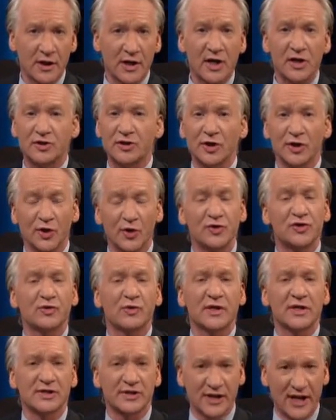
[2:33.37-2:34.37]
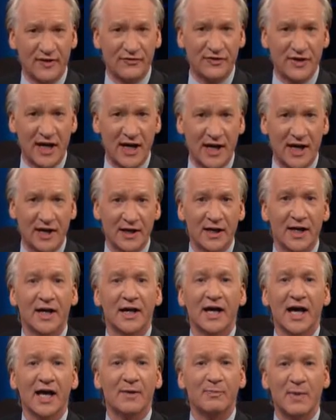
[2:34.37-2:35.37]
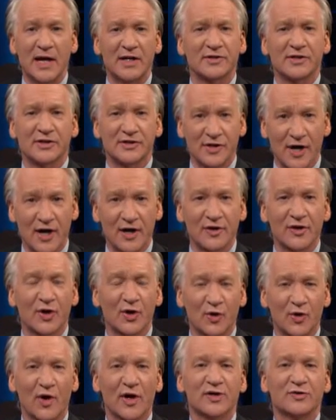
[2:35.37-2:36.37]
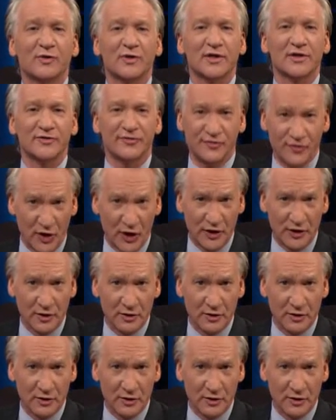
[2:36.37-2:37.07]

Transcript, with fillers: he salutes with his left hand and makes the sign of the cross with his foot.